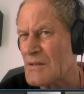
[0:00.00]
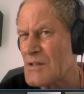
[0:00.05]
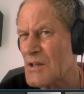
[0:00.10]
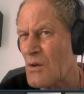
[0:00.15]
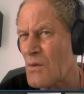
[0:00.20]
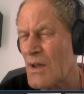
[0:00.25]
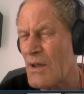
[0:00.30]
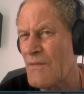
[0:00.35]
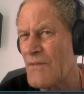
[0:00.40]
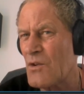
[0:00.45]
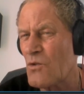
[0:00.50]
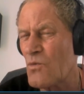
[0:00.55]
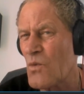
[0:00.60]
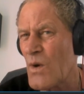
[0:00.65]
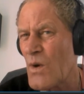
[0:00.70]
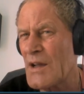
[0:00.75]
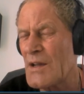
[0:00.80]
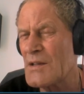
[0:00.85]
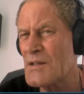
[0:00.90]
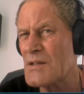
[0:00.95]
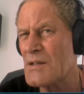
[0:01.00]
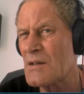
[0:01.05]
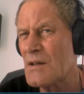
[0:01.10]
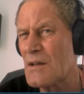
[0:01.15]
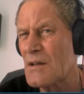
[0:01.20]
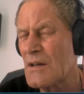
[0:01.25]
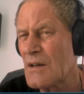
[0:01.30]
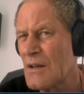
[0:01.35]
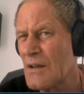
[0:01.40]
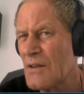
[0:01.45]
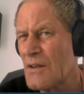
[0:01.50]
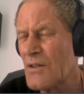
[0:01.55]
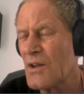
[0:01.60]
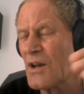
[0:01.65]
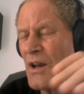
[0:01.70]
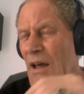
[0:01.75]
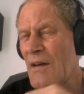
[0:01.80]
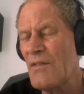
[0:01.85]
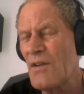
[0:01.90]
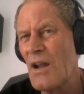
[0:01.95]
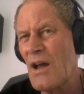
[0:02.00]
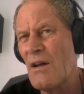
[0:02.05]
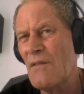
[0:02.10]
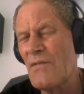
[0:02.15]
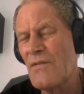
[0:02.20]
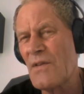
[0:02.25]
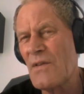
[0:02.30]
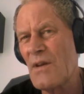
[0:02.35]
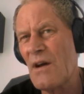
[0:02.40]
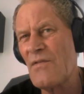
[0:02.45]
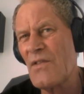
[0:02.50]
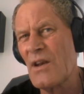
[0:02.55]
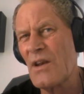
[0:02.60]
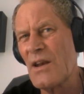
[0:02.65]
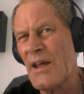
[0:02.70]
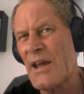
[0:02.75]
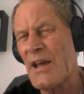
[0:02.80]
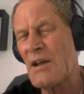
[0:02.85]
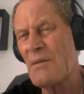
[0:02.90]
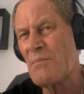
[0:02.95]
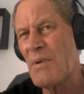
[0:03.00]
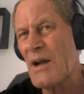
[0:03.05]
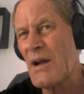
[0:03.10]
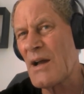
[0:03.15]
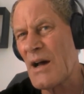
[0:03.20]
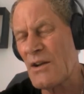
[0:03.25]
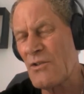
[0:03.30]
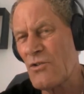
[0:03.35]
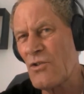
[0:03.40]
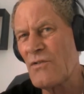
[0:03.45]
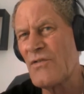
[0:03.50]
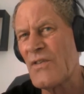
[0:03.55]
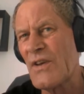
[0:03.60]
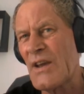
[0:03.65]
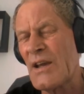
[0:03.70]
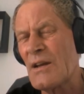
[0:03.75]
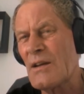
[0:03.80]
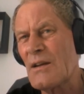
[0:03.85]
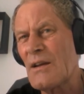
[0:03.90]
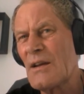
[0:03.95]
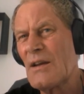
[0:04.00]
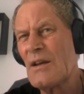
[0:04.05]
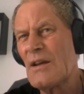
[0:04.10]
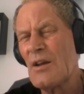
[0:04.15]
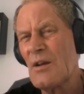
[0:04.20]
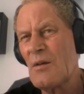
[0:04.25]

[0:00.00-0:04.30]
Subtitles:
So if you raise the level of the lake by 100 feet,